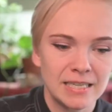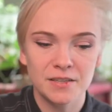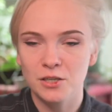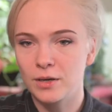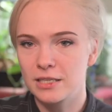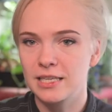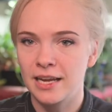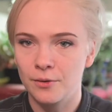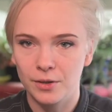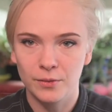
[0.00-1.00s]
I also want to
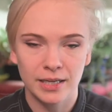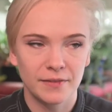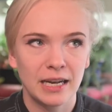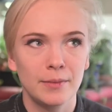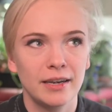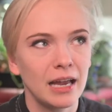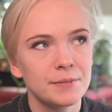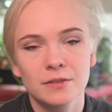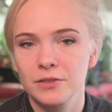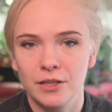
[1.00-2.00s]
say real quick that I mean
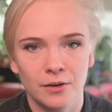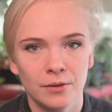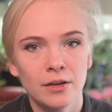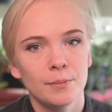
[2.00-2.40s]
absolutely no